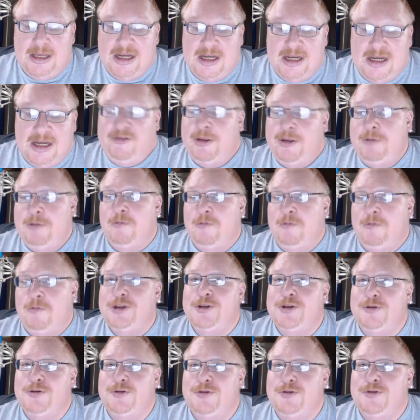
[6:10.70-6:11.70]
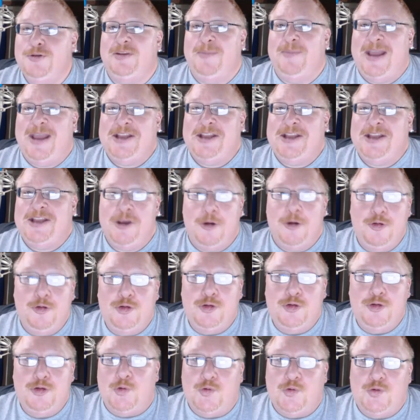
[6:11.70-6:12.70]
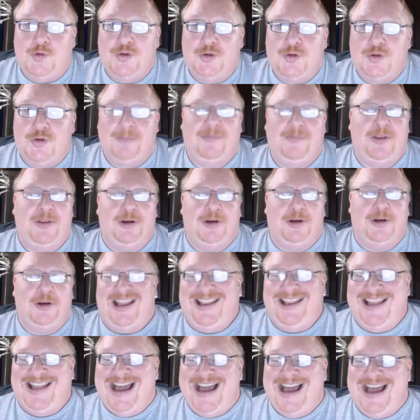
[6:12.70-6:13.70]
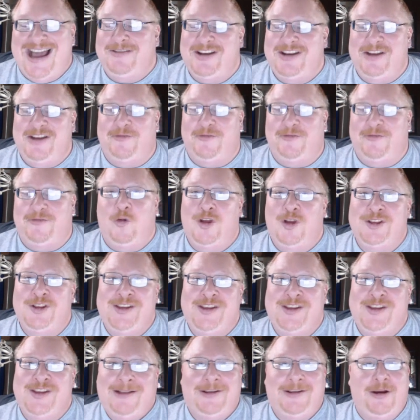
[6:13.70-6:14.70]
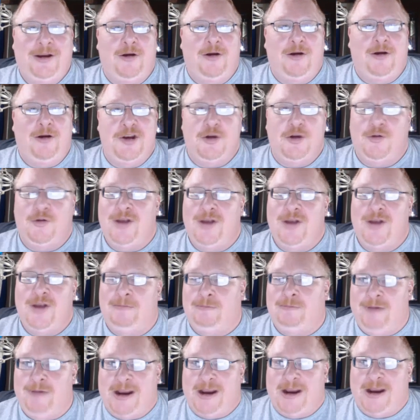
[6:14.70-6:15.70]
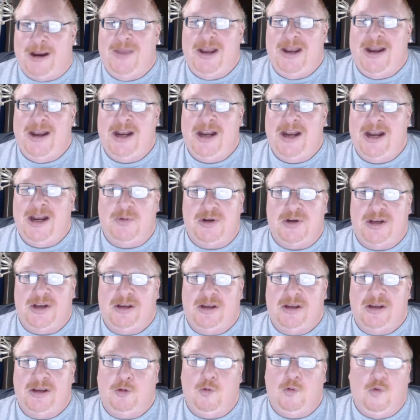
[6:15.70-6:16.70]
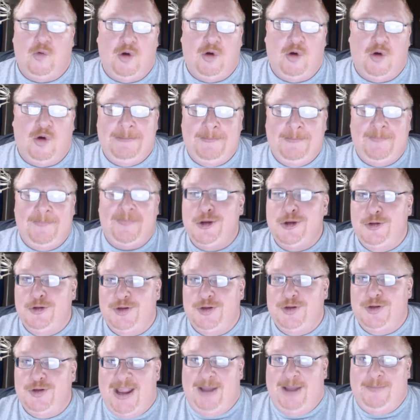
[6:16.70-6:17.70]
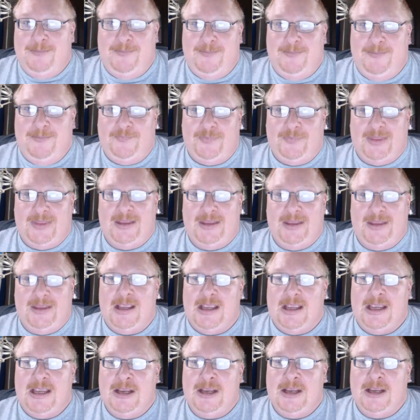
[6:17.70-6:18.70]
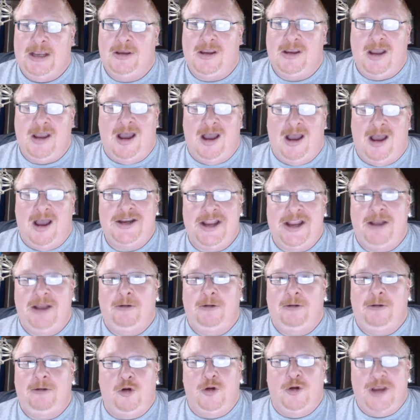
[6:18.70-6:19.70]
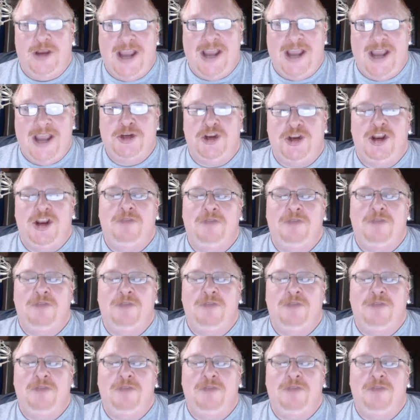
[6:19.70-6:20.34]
You definitely want to use some SEO tools. There's a lot of different ones out there. I don't recommend any particular one. Use them in content creation.